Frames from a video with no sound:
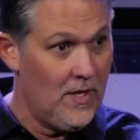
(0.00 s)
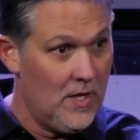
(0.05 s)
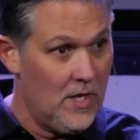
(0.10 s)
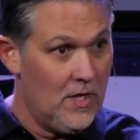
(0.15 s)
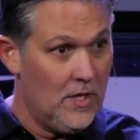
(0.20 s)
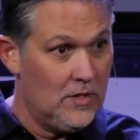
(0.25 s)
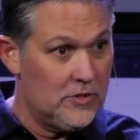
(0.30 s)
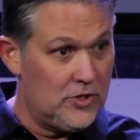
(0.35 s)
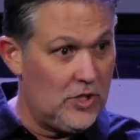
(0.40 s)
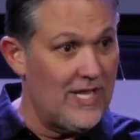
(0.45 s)

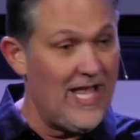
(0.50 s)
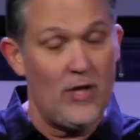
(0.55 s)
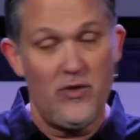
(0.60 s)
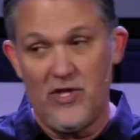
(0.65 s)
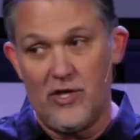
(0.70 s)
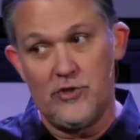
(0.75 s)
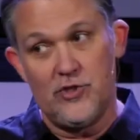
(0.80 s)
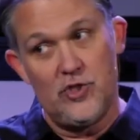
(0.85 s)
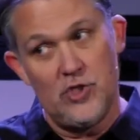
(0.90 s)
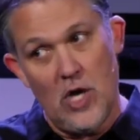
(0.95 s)
So, like,
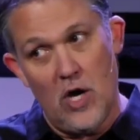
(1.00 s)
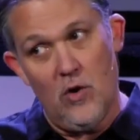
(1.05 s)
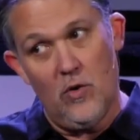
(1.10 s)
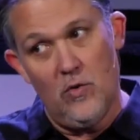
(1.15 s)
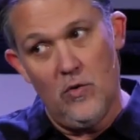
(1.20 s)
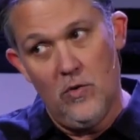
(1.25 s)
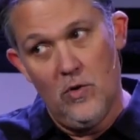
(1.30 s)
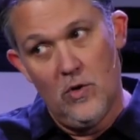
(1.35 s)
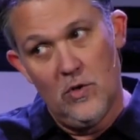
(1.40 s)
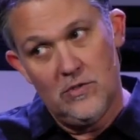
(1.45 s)
there's
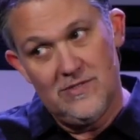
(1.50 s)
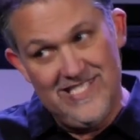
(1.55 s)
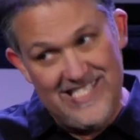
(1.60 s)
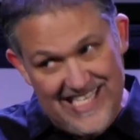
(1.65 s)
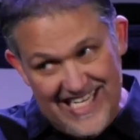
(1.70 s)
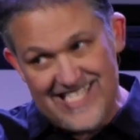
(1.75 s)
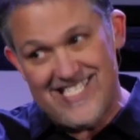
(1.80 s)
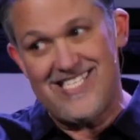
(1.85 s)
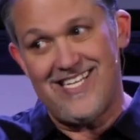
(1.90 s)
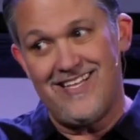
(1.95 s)
no
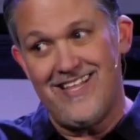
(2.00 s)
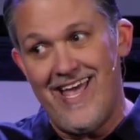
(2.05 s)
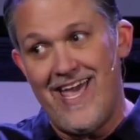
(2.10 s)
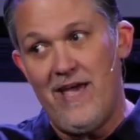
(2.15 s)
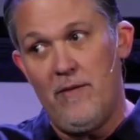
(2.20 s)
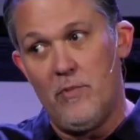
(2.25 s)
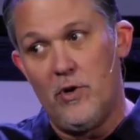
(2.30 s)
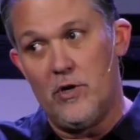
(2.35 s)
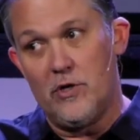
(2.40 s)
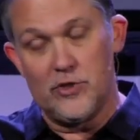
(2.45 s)

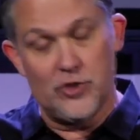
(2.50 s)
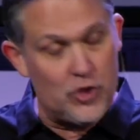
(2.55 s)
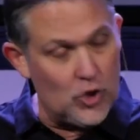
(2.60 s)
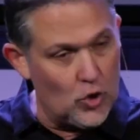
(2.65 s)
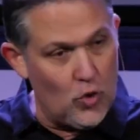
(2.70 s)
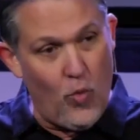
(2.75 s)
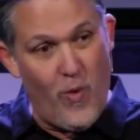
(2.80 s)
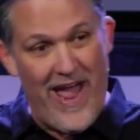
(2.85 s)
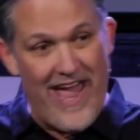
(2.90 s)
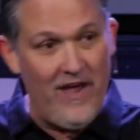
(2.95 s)
disclaimers
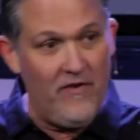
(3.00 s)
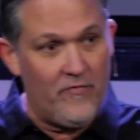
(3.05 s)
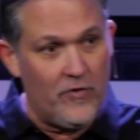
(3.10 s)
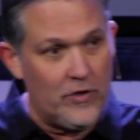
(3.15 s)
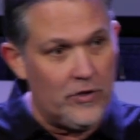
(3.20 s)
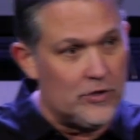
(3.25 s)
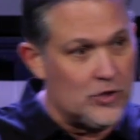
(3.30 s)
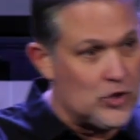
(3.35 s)
or waivers